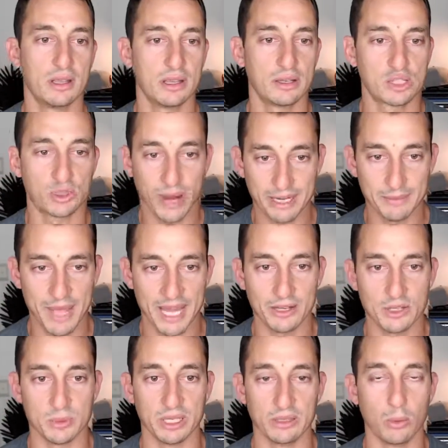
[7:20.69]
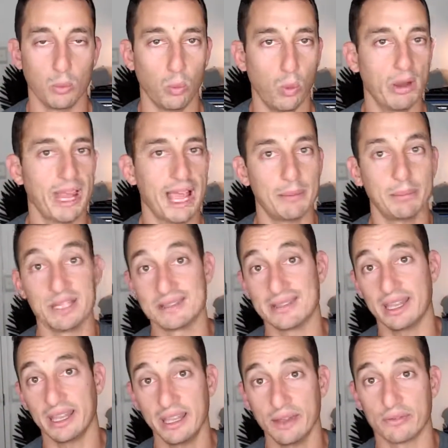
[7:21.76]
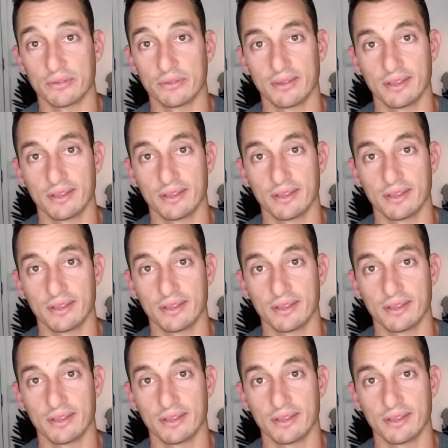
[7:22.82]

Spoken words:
Trade management, what happens if